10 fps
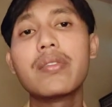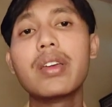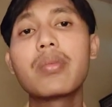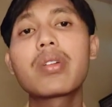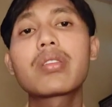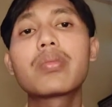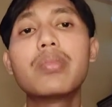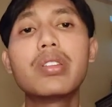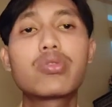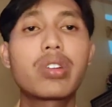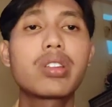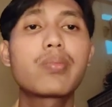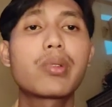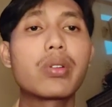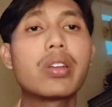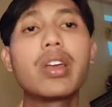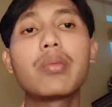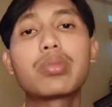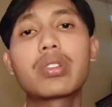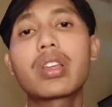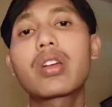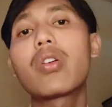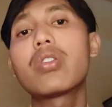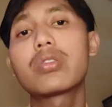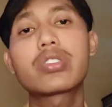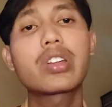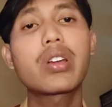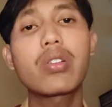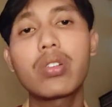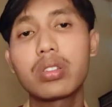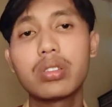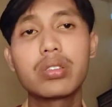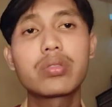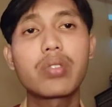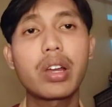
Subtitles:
They must be transparent and protect all shareholders'